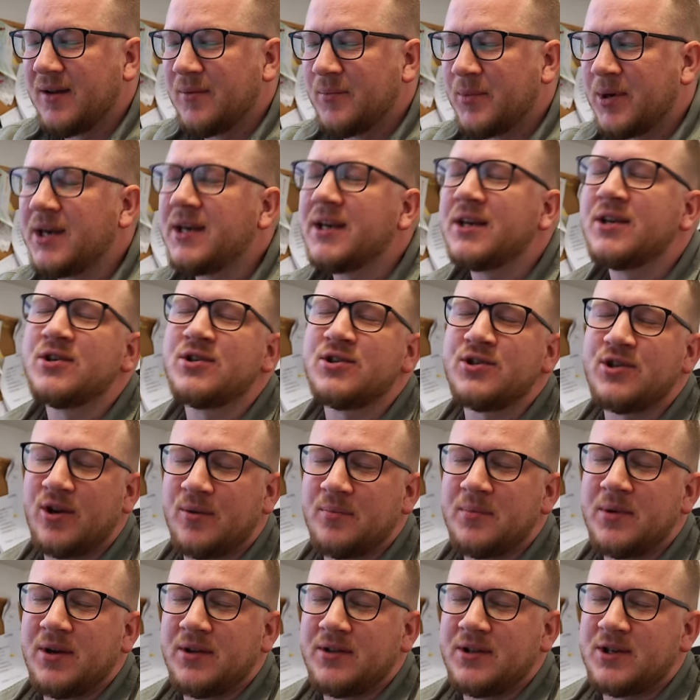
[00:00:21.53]
But it didn't
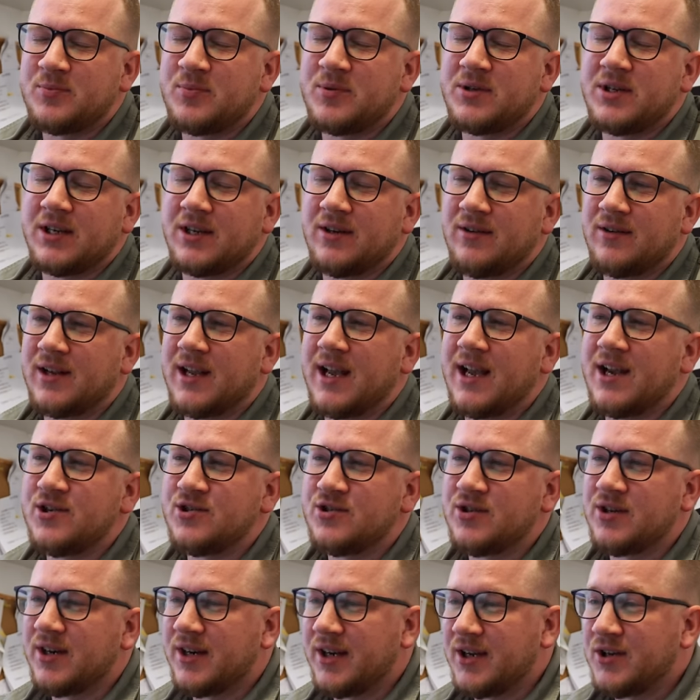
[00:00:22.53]
stop me on this particular
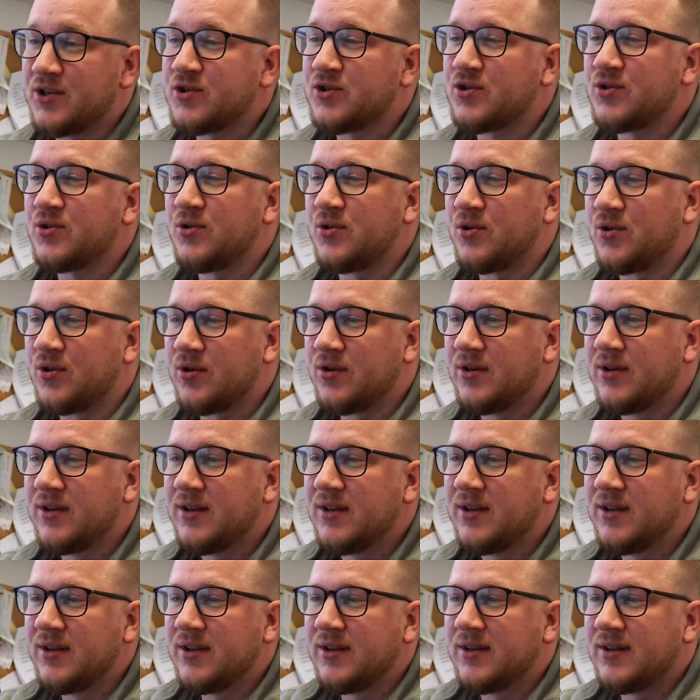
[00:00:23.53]
occasion and I saw
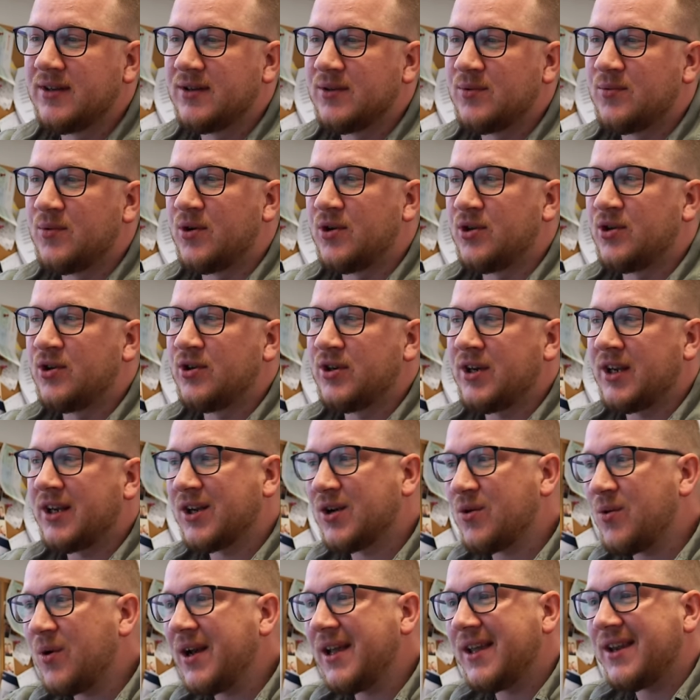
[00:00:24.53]
what looked like
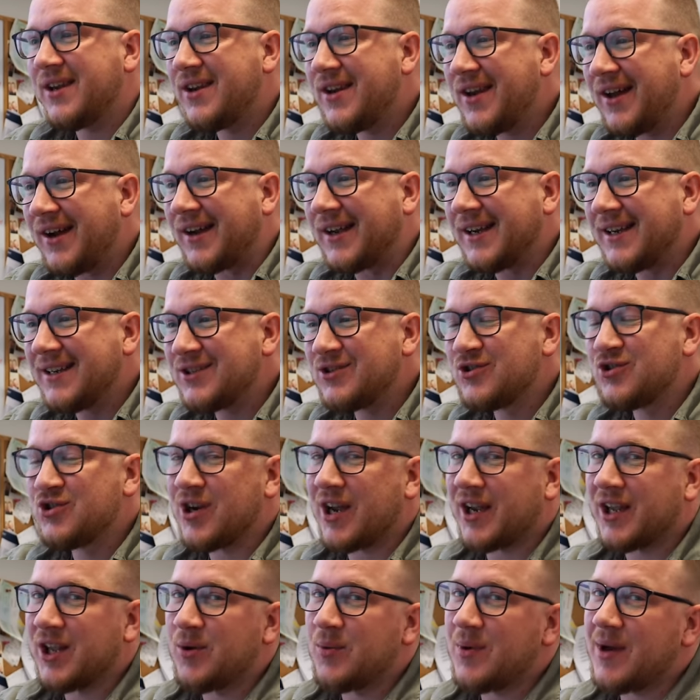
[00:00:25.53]
quite a nice
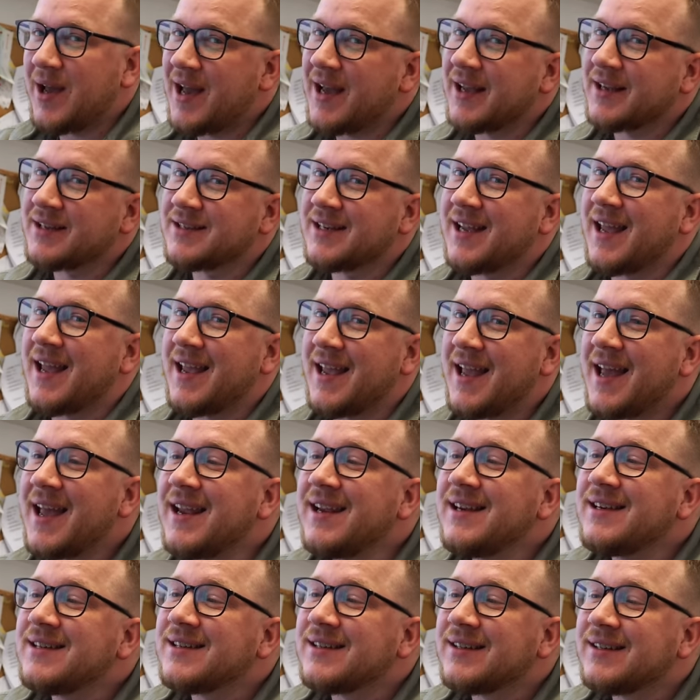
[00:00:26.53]
Jaguar
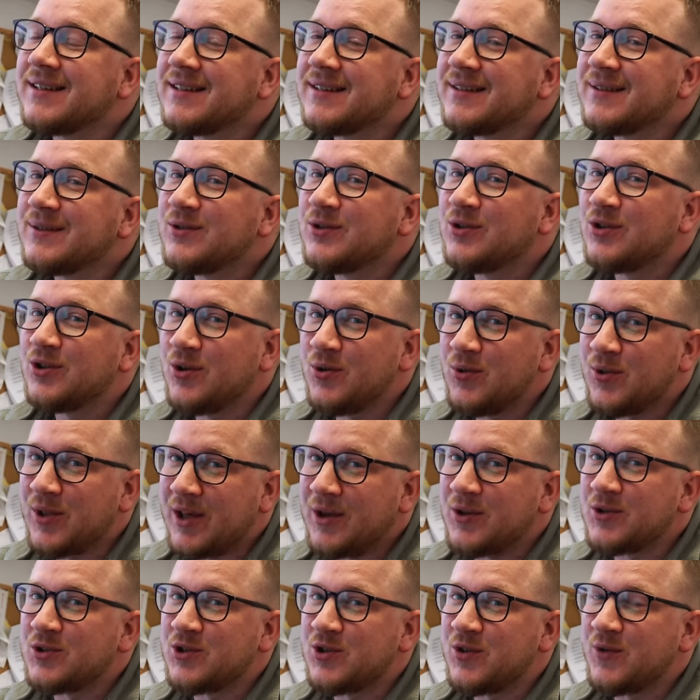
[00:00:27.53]
XK8
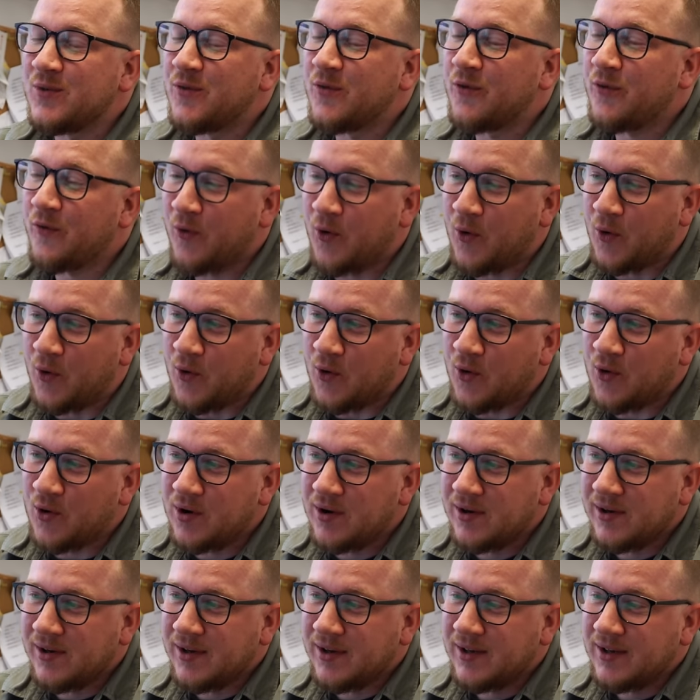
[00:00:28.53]

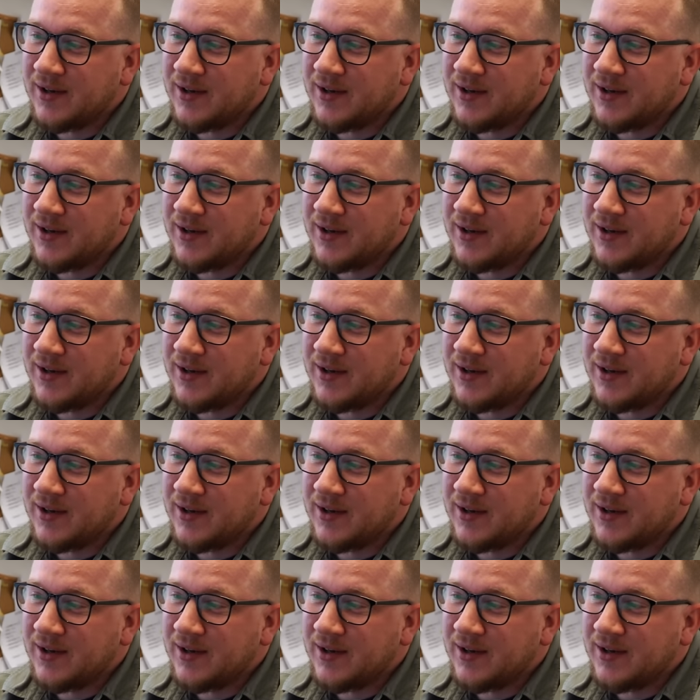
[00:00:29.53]
2004